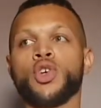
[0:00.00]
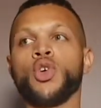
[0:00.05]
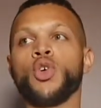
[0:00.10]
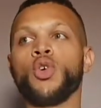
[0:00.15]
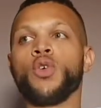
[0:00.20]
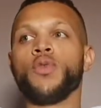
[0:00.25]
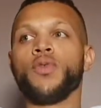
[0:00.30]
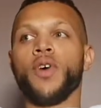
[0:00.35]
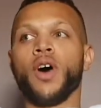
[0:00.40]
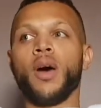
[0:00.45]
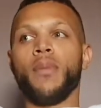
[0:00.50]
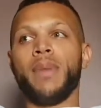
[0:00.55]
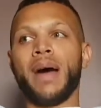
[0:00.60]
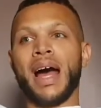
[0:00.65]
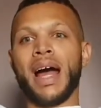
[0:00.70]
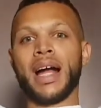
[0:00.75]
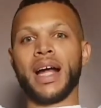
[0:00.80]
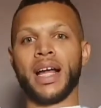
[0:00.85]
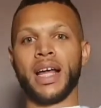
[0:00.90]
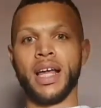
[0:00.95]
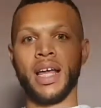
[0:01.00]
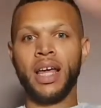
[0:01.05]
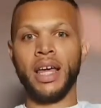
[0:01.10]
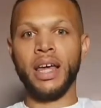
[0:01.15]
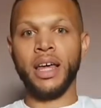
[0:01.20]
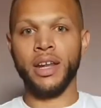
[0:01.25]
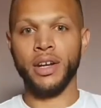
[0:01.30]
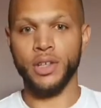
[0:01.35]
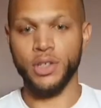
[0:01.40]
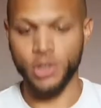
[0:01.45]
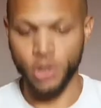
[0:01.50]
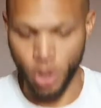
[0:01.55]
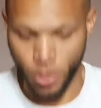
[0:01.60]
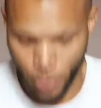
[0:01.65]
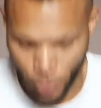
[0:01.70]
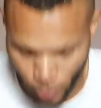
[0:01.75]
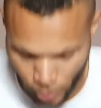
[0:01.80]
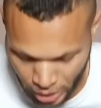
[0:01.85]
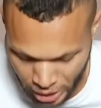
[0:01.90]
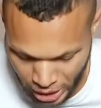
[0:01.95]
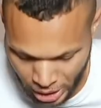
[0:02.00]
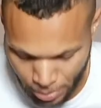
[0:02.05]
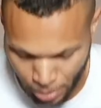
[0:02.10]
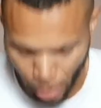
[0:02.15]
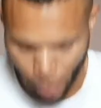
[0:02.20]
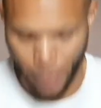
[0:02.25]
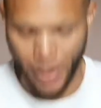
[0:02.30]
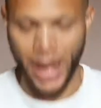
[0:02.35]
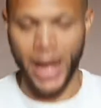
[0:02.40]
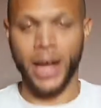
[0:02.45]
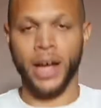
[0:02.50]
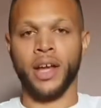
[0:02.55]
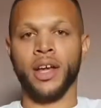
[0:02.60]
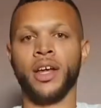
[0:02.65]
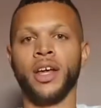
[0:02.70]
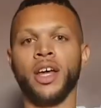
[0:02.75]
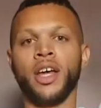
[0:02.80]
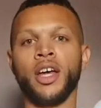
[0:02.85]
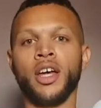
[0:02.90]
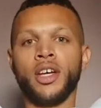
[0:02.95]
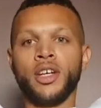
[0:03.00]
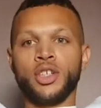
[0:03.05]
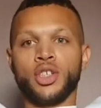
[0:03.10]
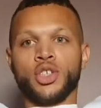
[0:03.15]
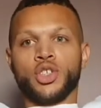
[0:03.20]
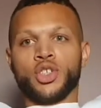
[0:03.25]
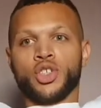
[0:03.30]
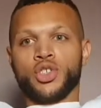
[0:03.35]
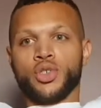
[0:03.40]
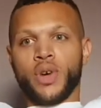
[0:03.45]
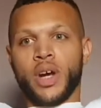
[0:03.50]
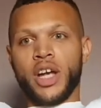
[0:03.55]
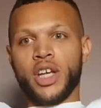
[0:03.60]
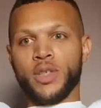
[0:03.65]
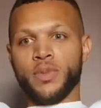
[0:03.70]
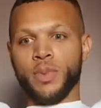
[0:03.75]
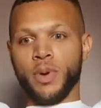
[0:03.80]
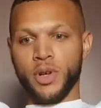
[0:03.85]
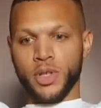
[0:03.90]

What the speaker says: too far back the top. We want to keep our back straight as